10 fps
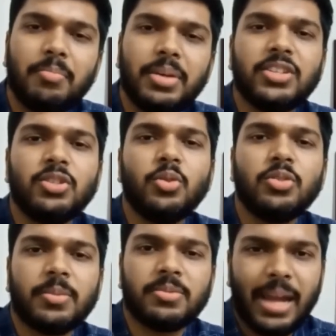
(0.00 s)
please do
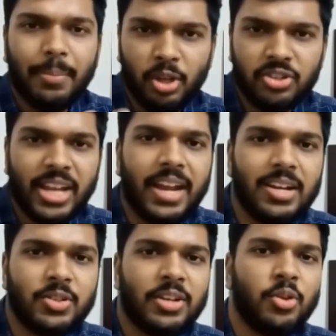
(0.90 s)
subscribe to the
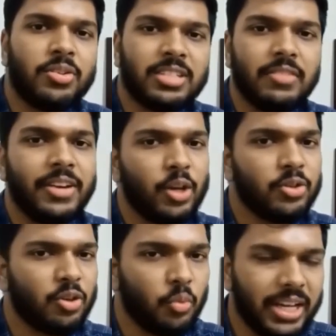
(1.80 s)
channel so that you receive
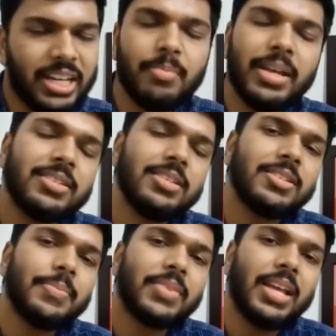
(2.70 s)
videos on a weekly basis.